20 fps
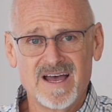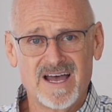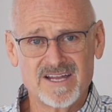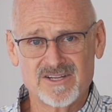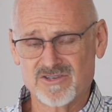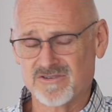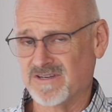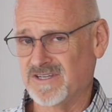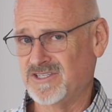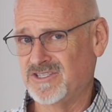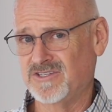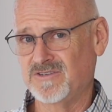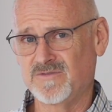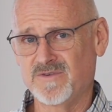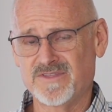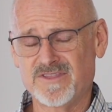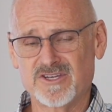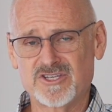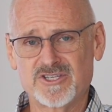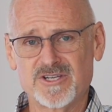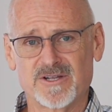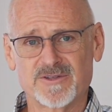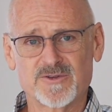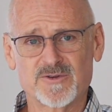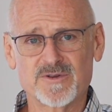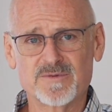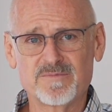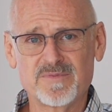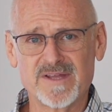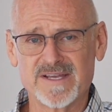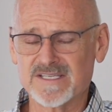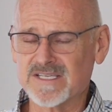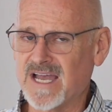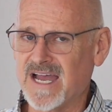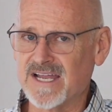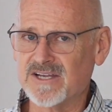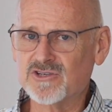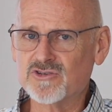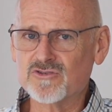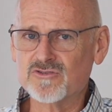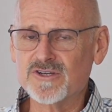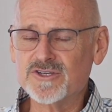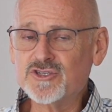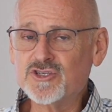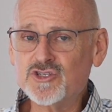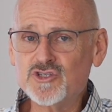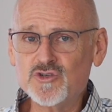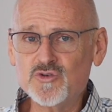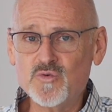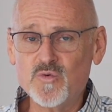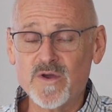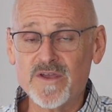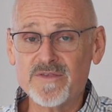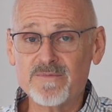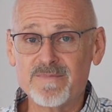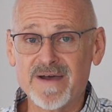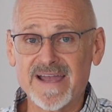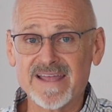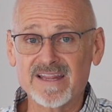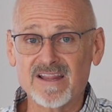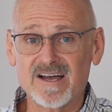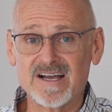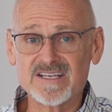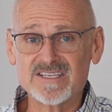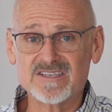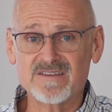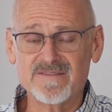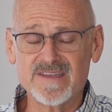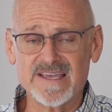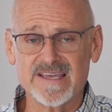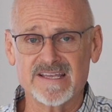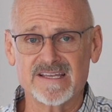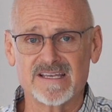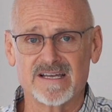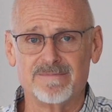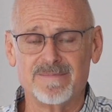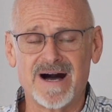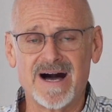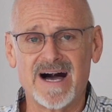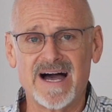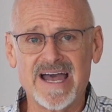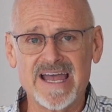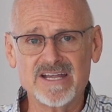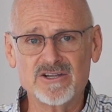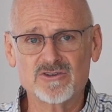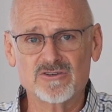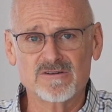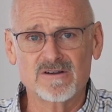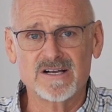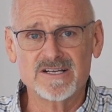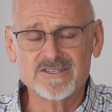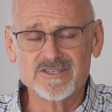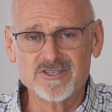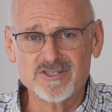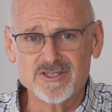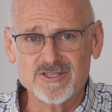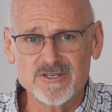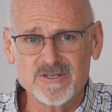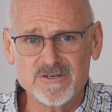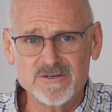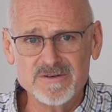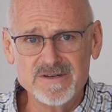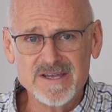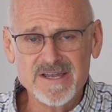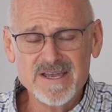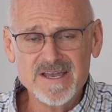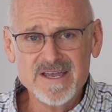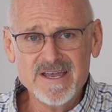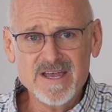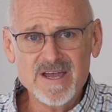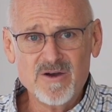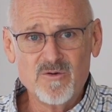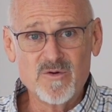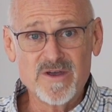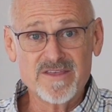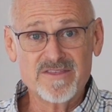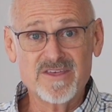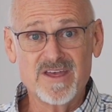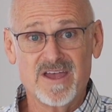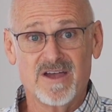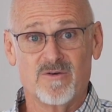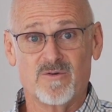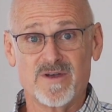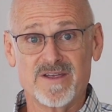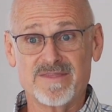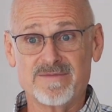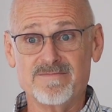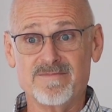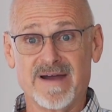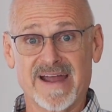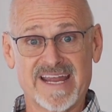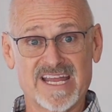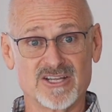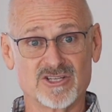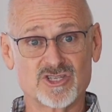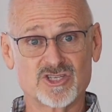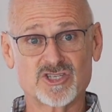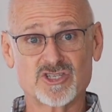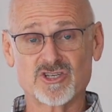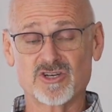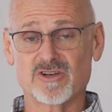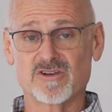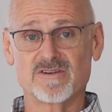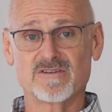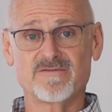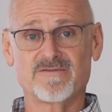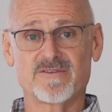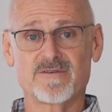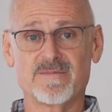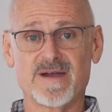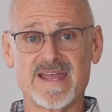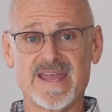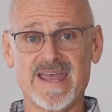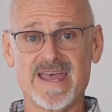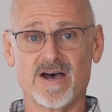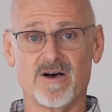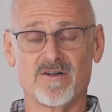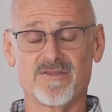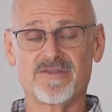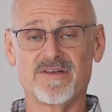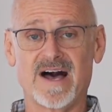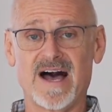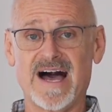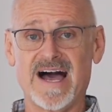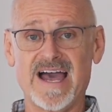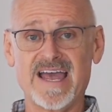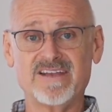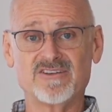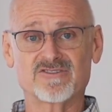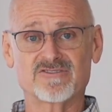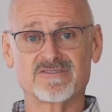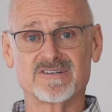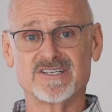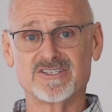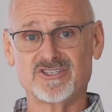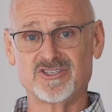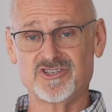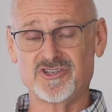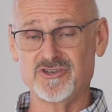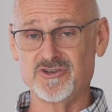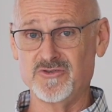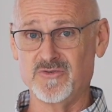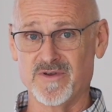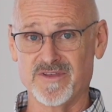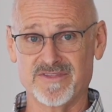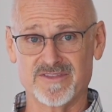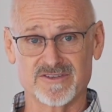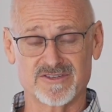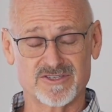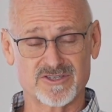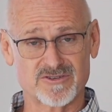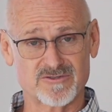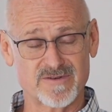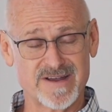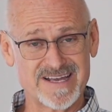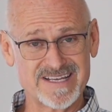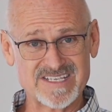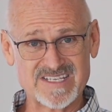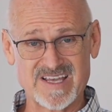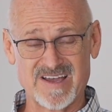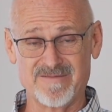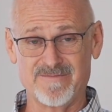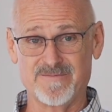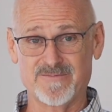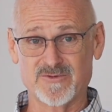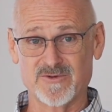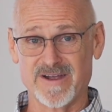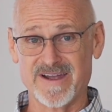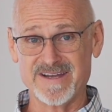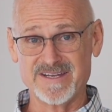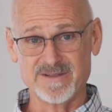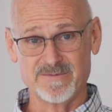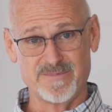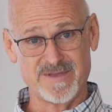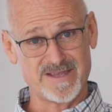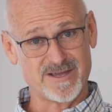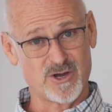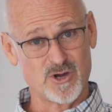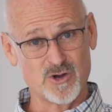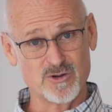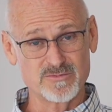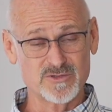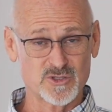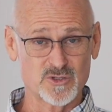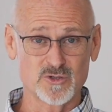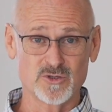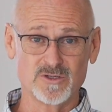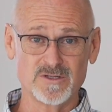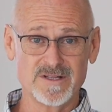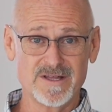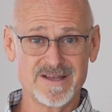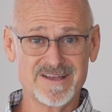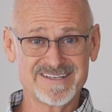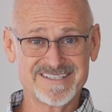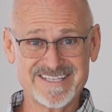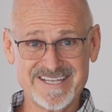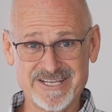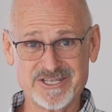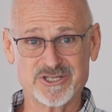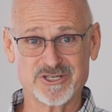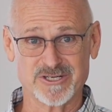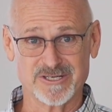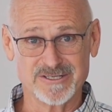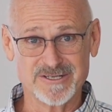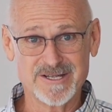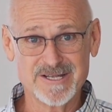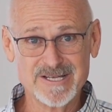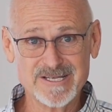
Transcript: I trust you with the shelter in place. I trust you with my loss of income. I trust you with my concern for my health. I trust you with the stress of trying to be a homeschool teacher.